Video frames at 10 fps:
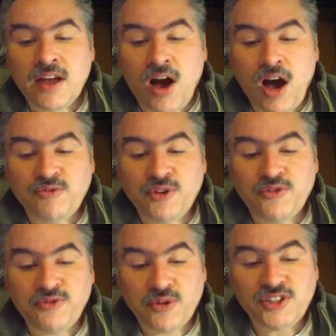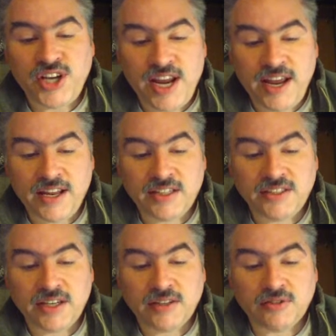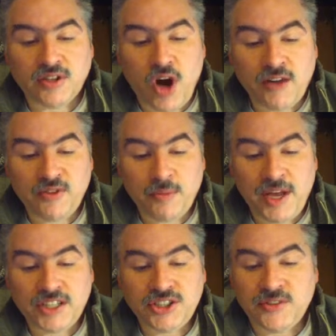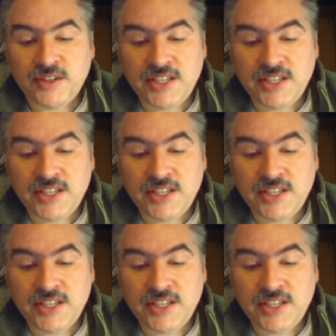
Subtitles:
offered firsthand confirmation of the